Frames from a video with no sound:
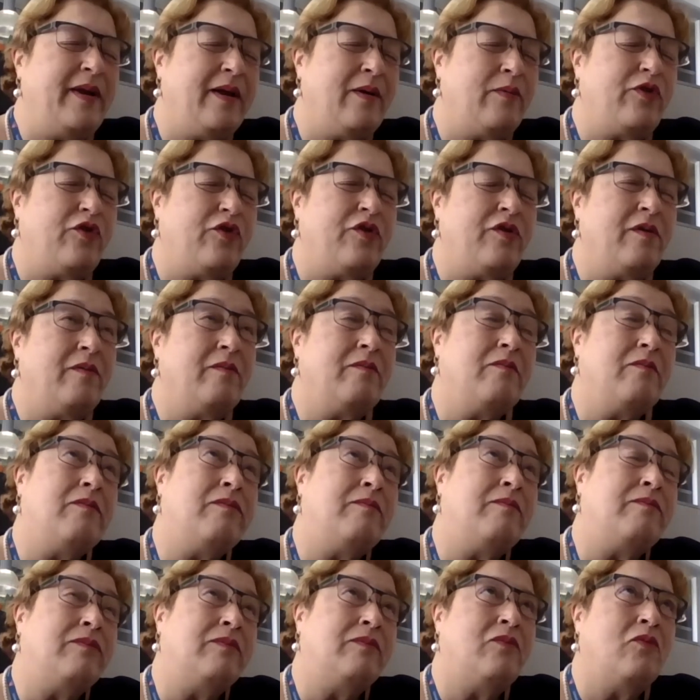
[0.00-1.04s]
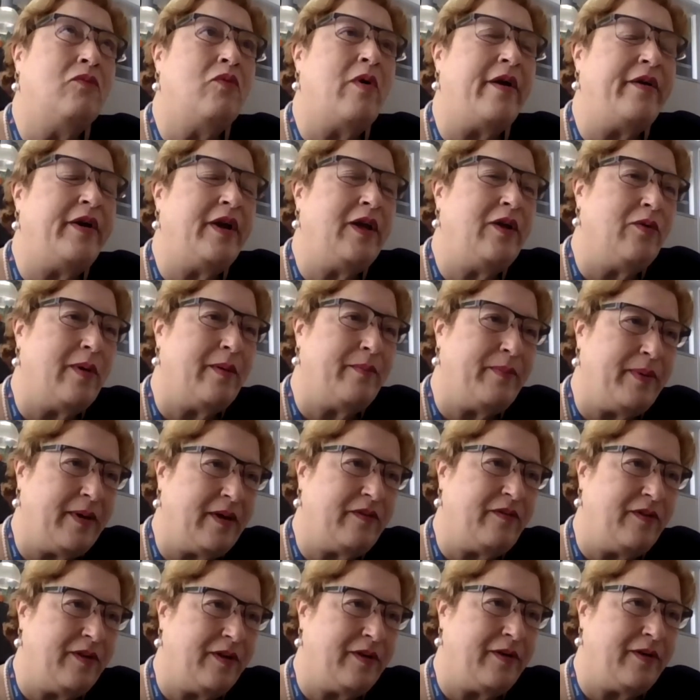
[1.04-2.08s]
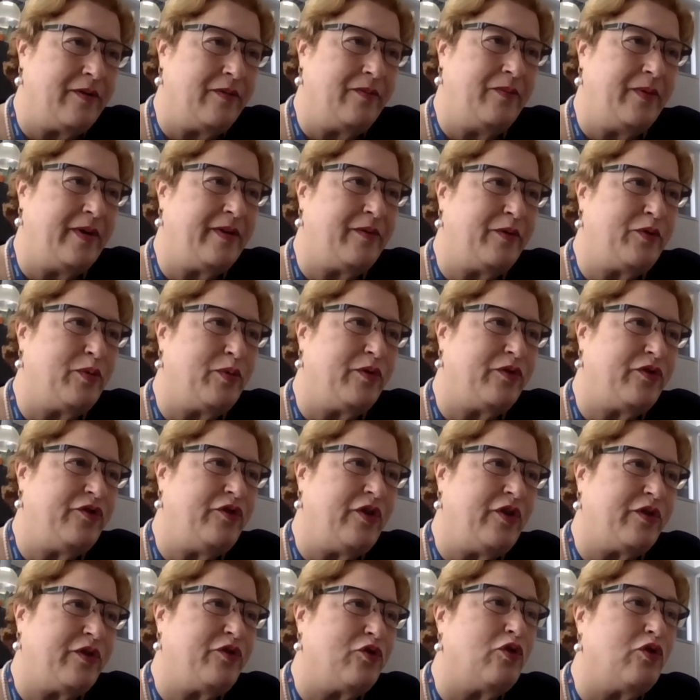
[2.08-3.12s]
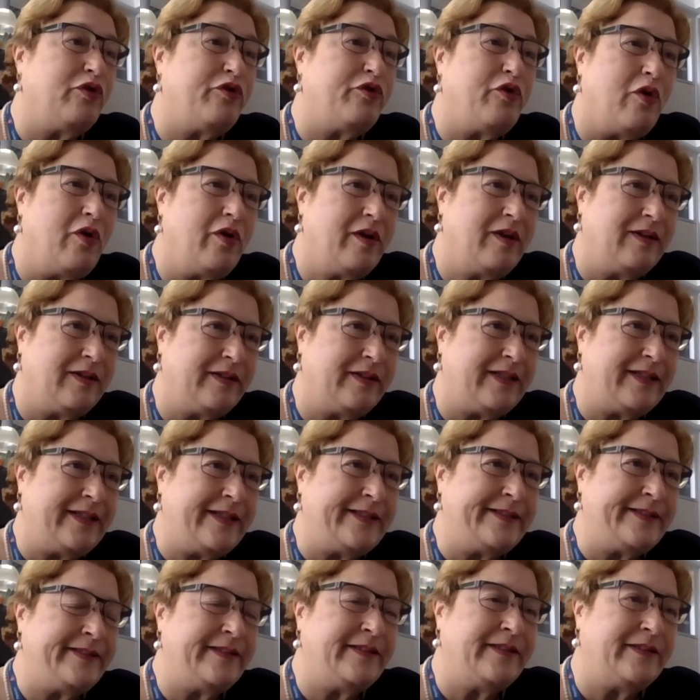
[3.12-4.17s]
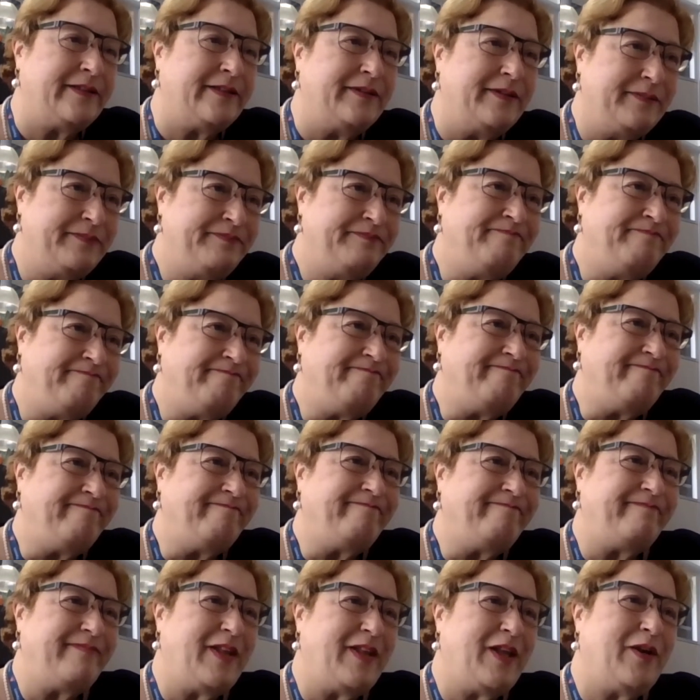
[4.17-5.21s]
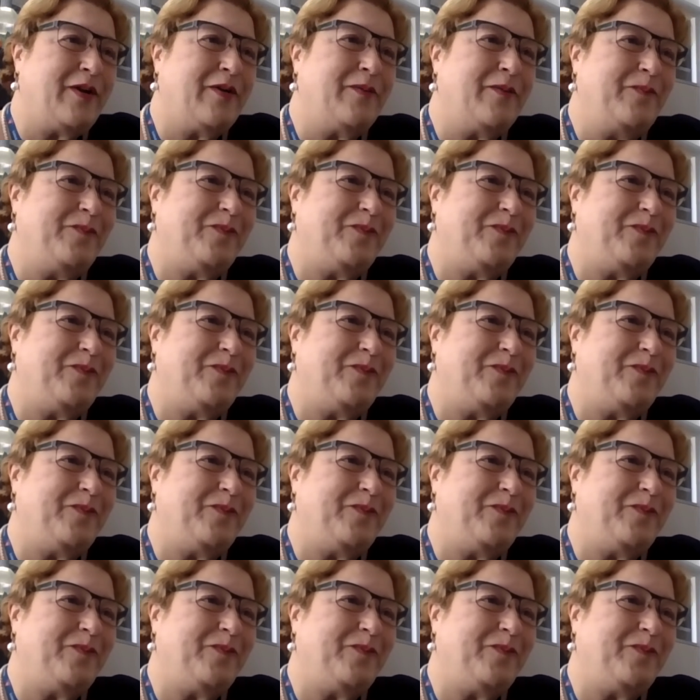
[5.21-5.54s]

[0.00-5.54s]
which worry you a bit, you know, whether it was just all talk, and you know.